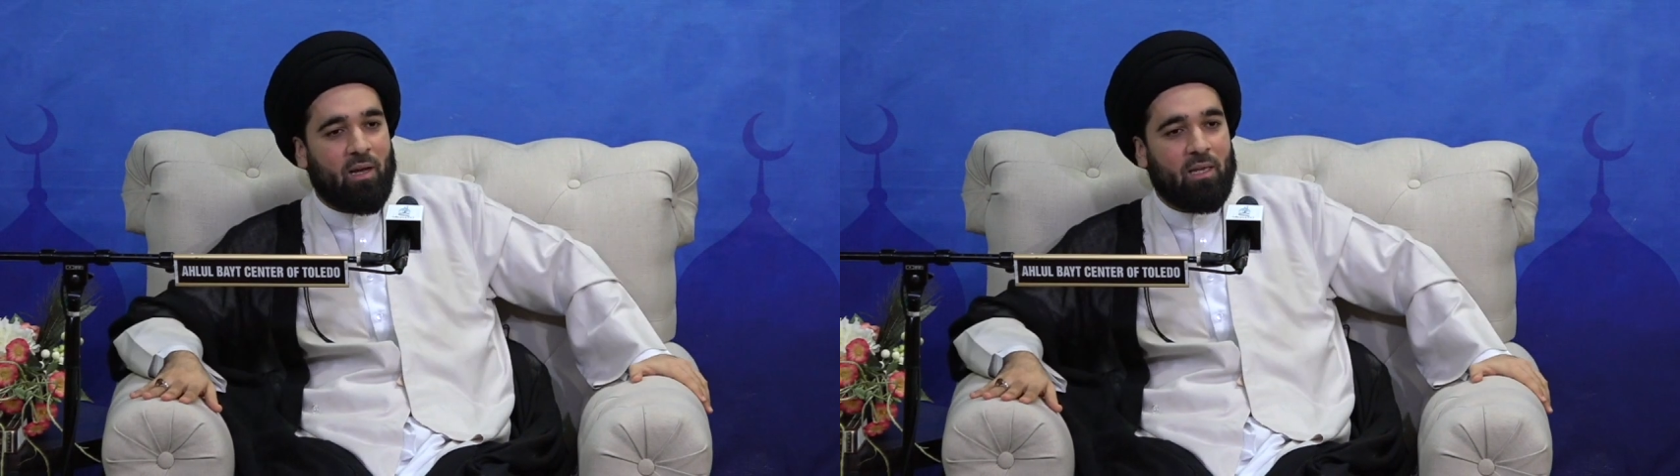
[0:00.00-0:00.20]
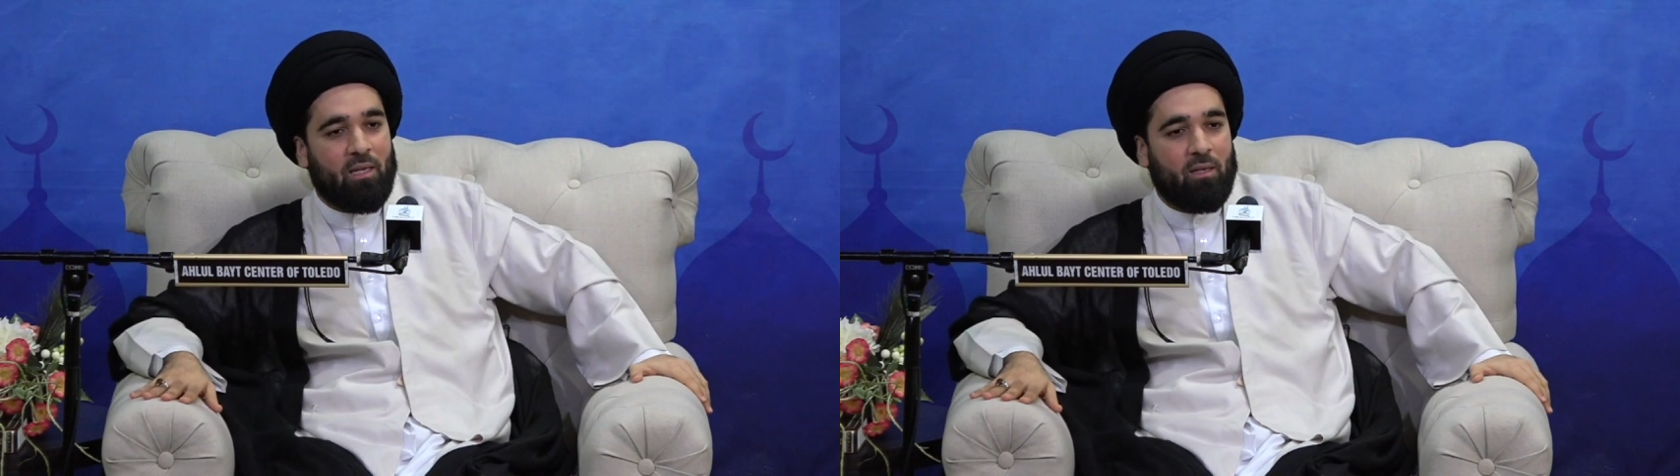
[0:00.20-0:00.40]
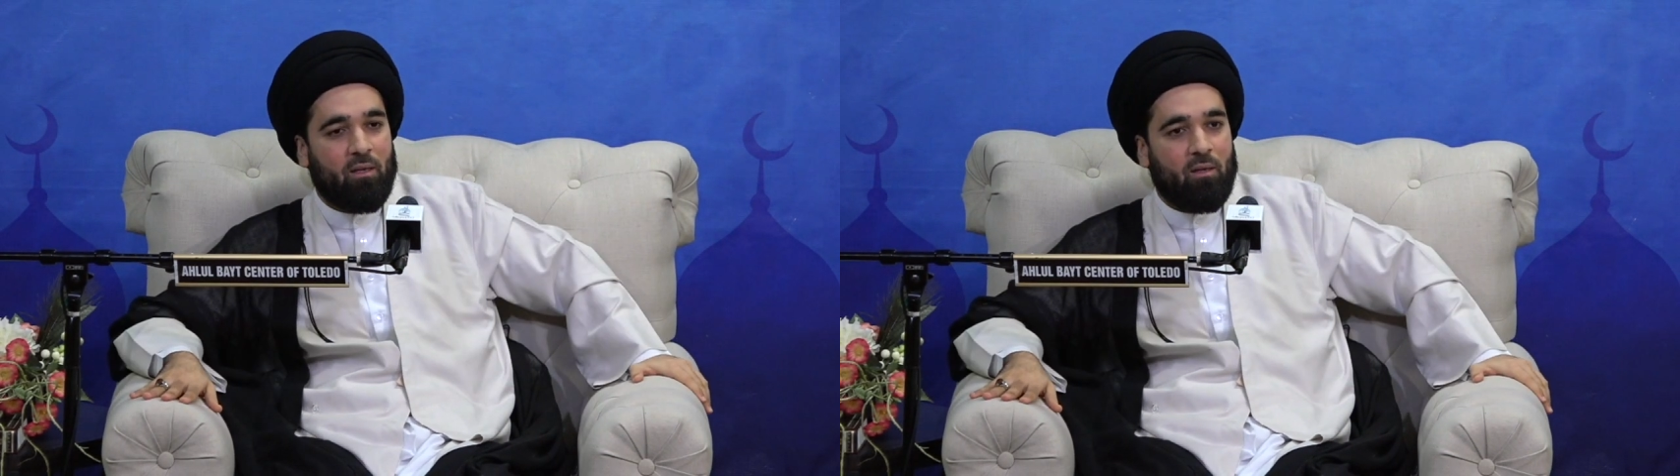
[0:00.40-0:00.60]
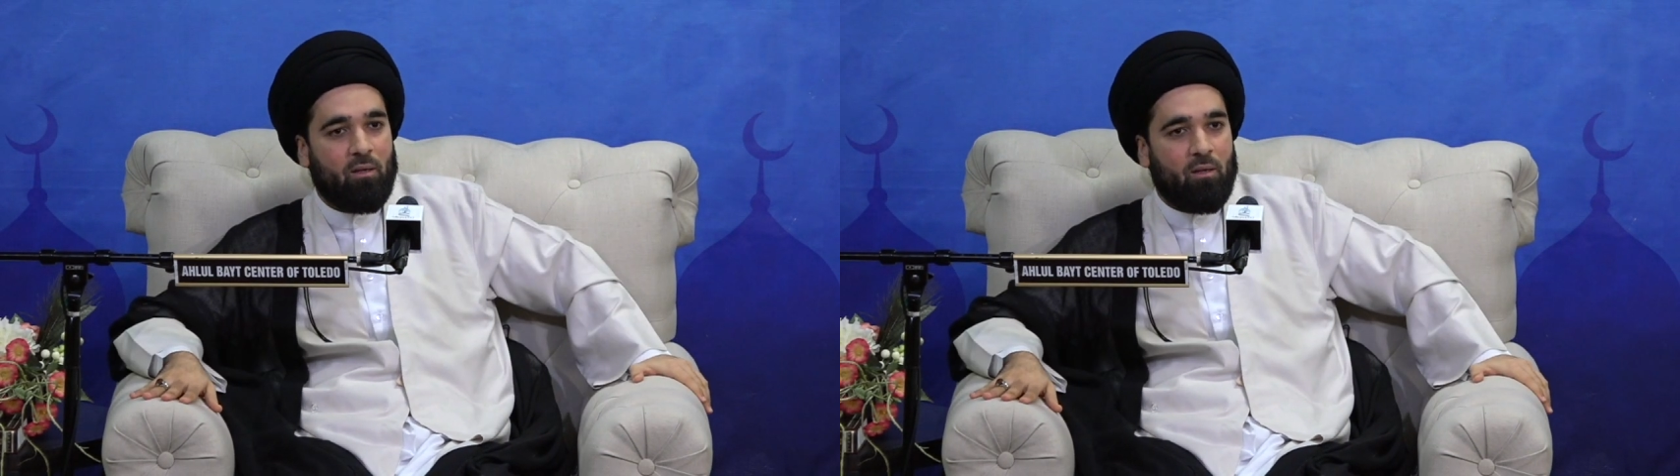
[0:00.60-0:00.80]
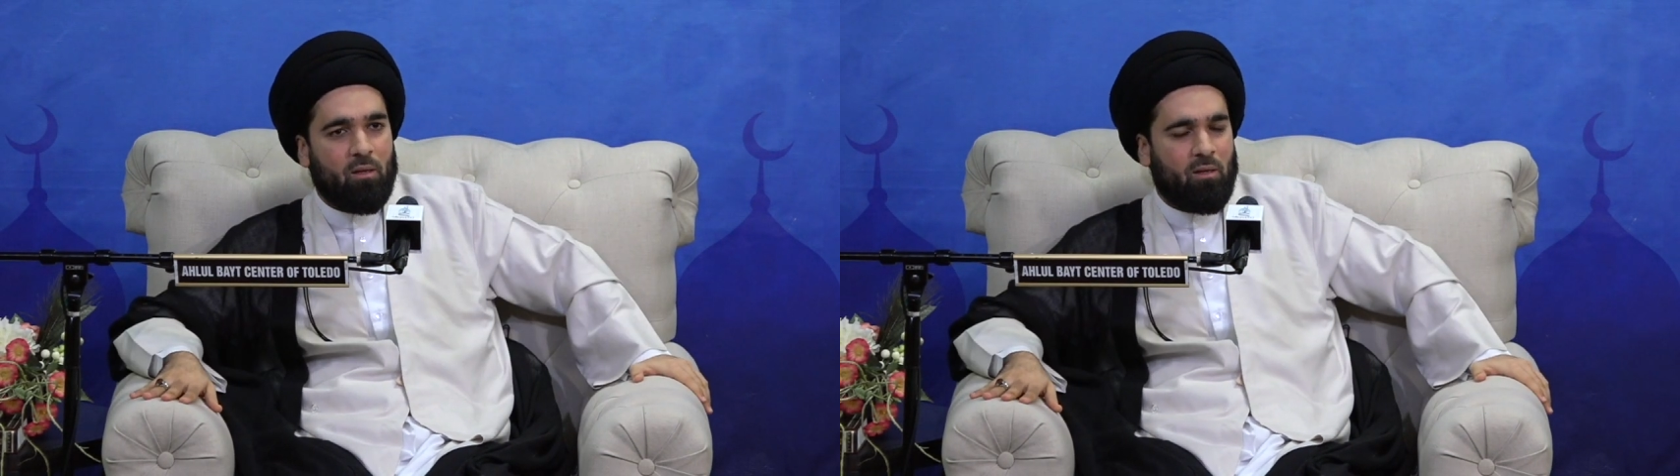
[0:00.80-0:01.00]
Ali.
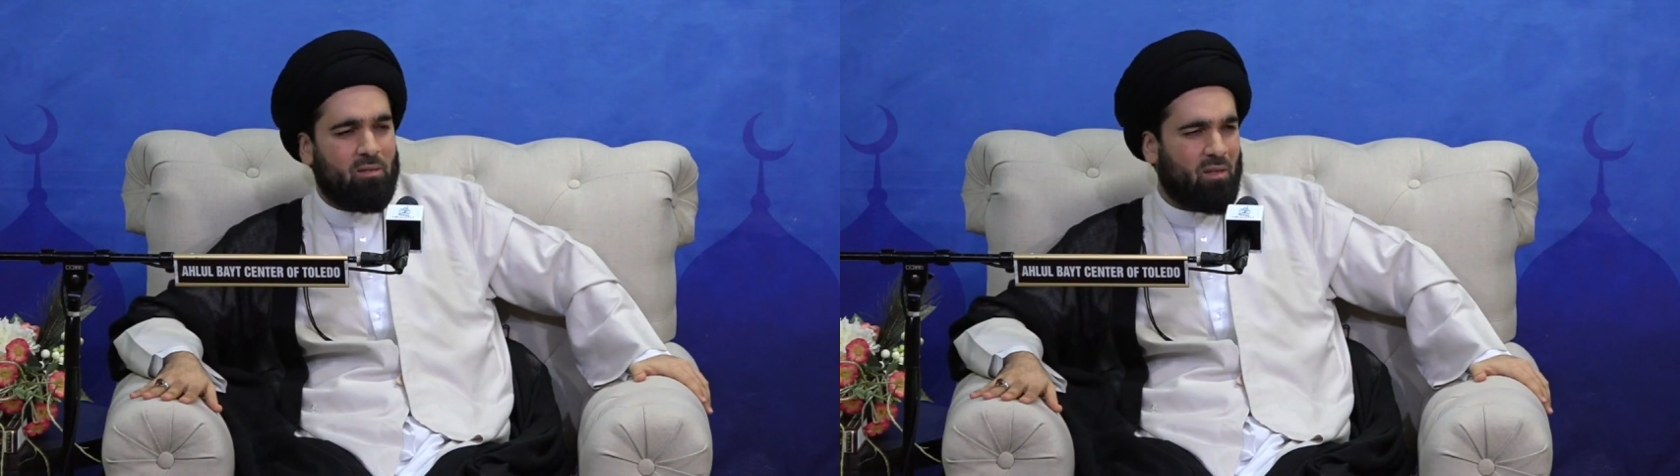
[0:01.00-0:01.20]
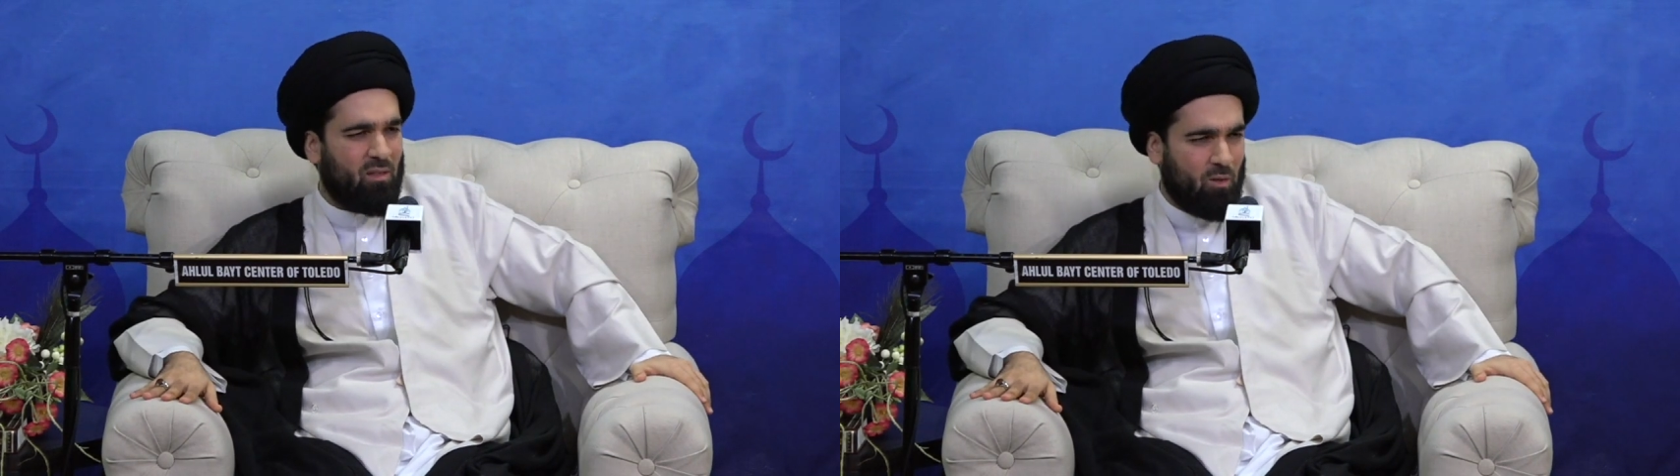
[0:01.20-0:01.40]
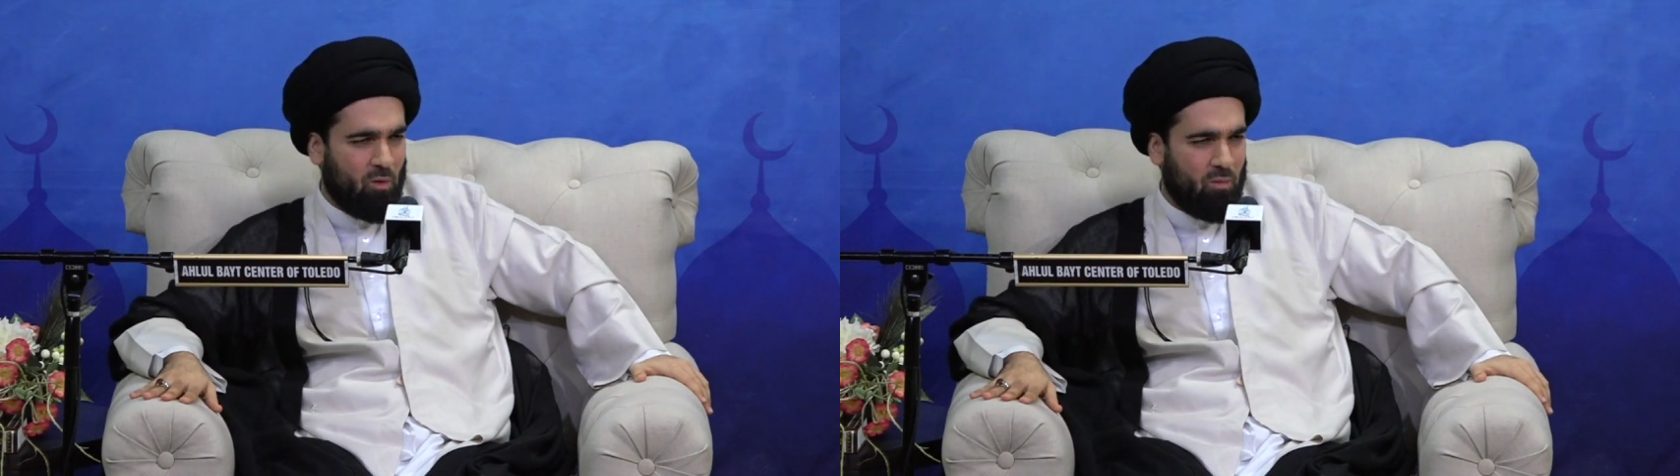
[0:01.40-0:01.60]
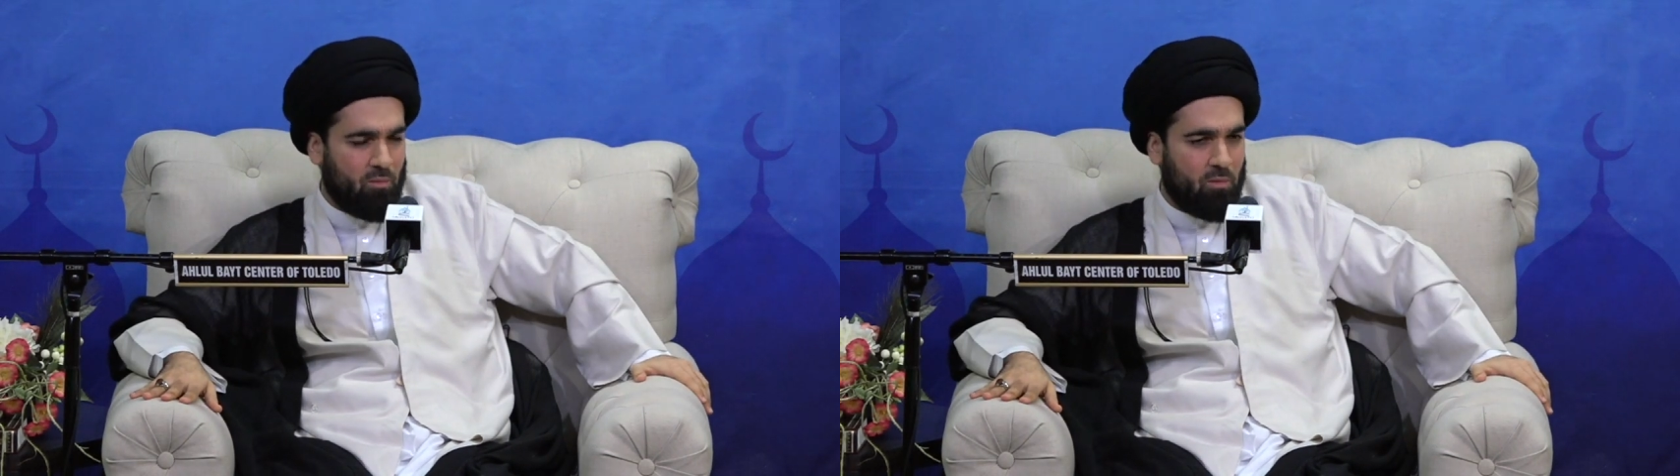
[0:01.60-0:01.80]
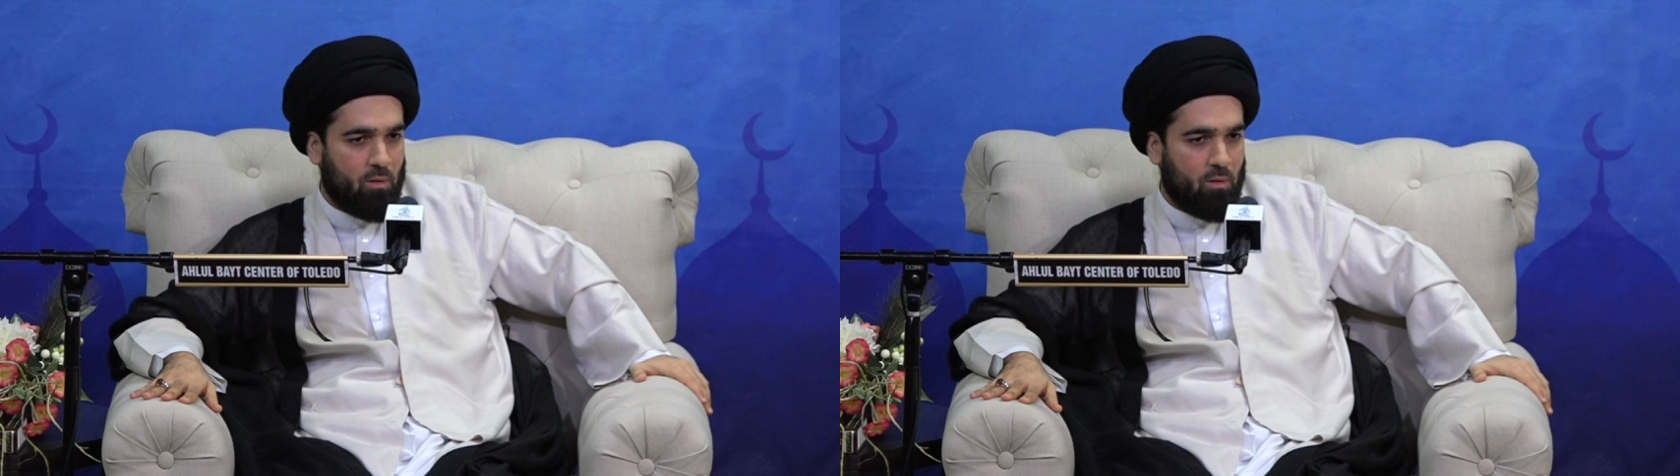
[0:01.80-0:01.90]
He said, No.